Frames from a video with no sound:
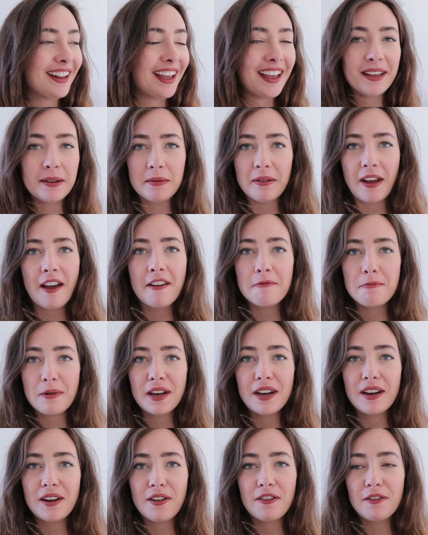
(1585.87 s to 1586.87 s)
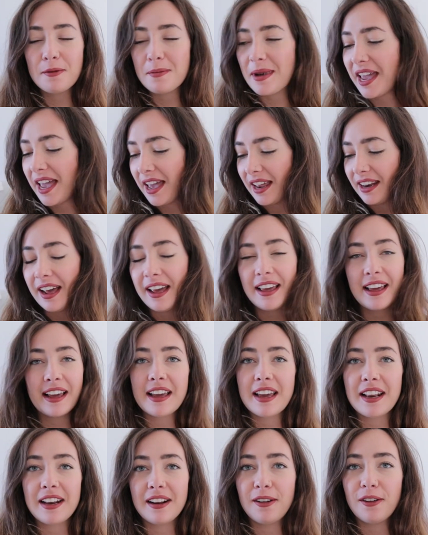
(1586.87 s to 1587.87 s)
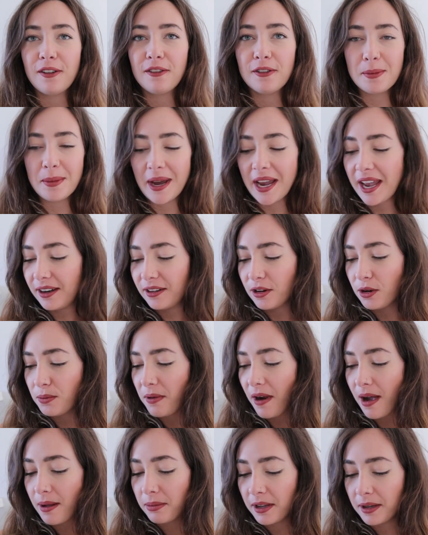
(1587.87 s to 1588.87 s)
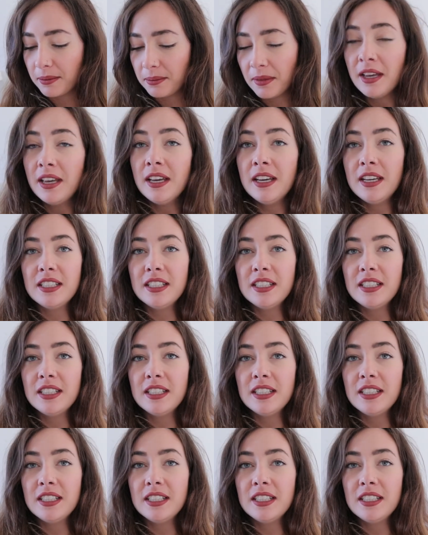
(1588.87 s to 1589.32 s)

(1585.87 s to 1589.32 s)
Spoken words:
I have put it over my head. I can get it over my head, no problem.